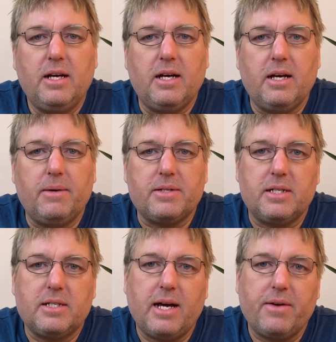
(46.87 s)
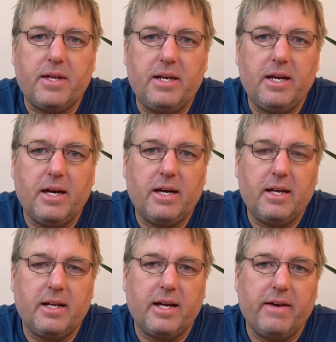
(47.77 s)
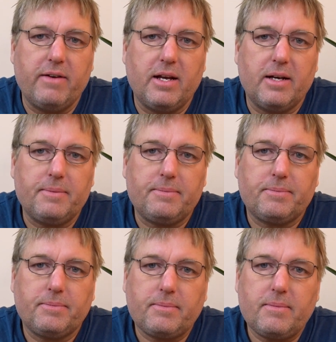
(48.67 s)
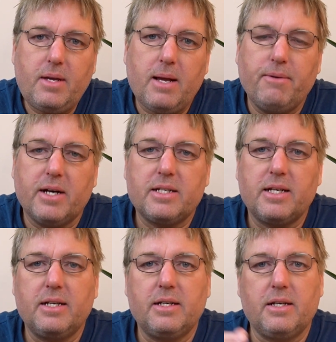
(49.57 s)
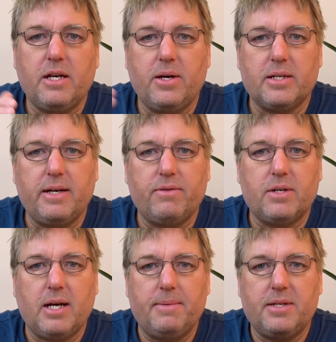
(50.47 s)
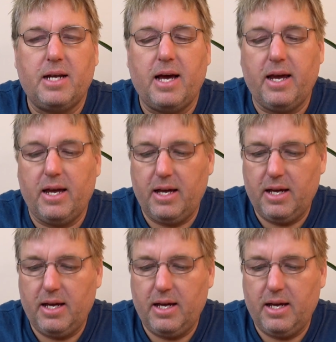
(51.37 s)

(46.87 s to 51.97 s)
I was in South India, in Kerala, practicing yoga several times a day.